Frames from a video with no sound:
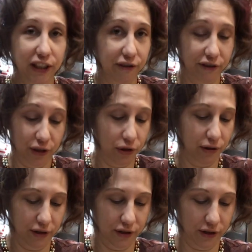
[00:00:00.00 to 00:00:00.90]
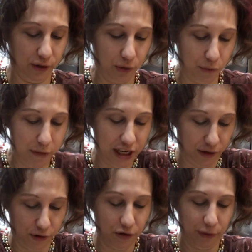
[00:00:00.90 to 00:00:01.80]
adventurous, to make a
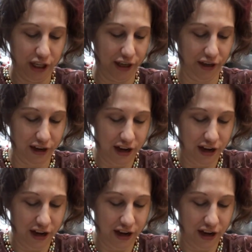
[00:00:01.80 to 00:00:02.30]
crumb cake.